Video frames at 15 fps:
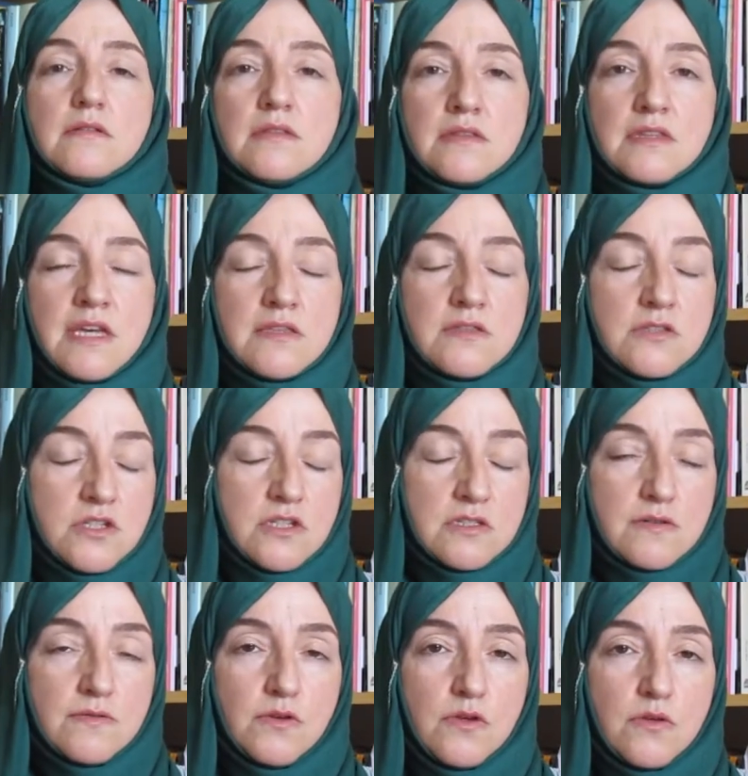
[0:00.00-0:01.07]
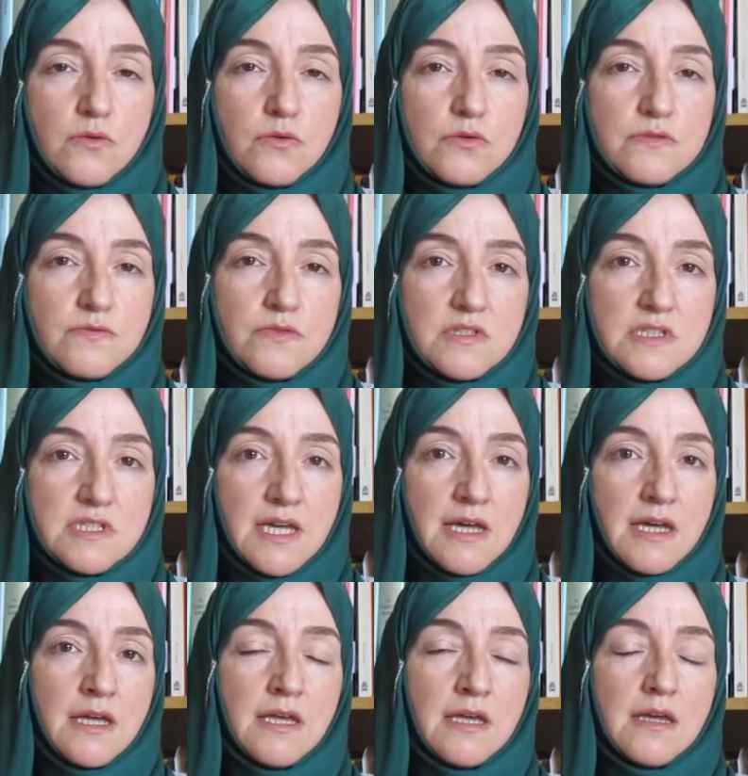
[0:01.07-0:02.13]
that's just a few thoughts for
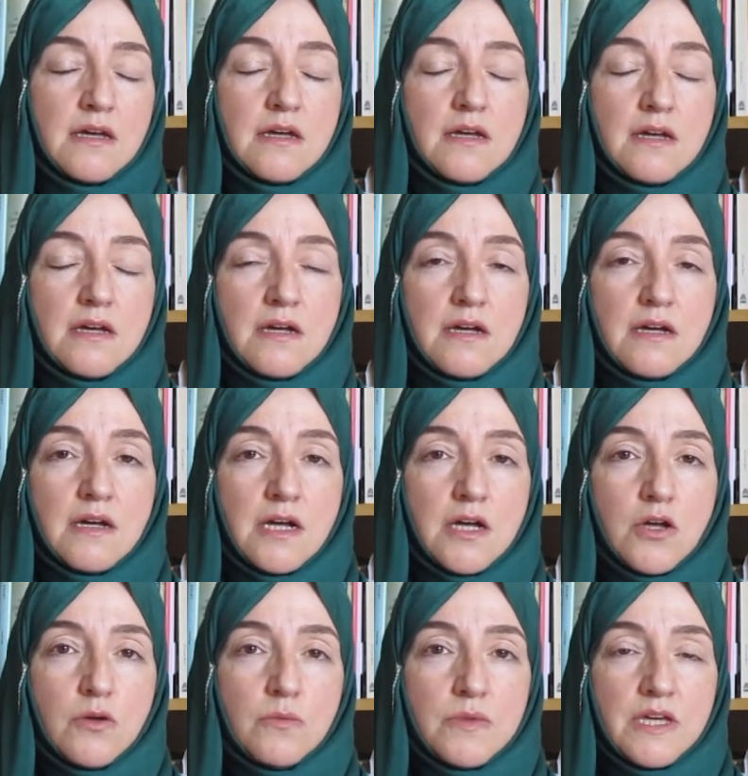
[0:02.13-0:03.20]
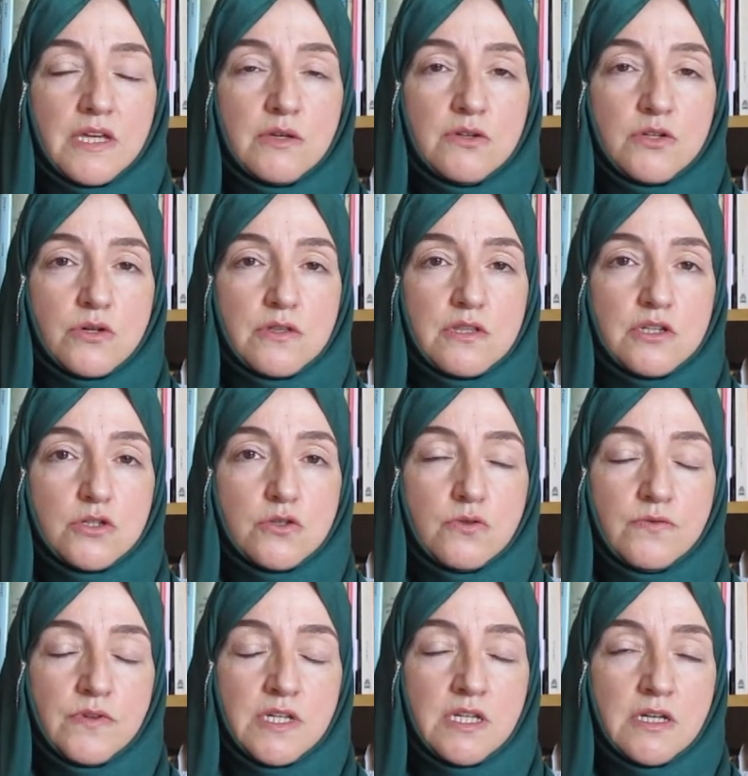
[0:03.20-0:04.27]
today. I hope that you enjoyed this
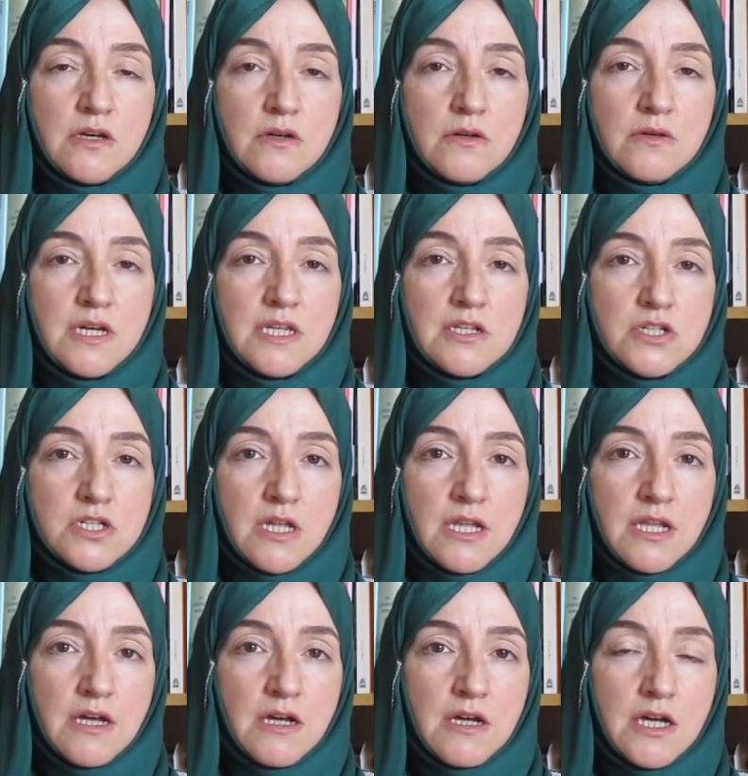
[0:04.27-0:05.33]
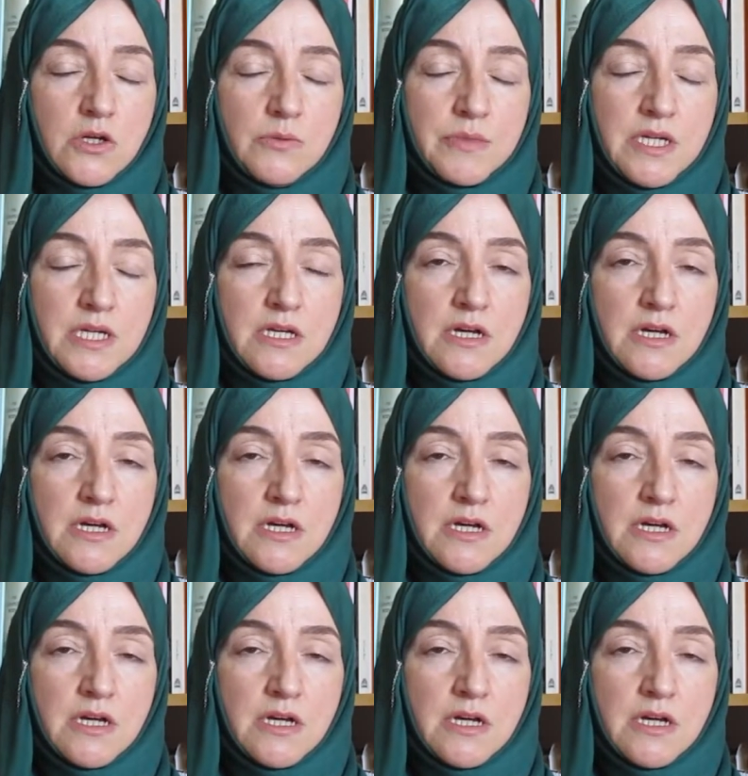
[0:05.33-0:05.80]
short video, and inshallah I'll be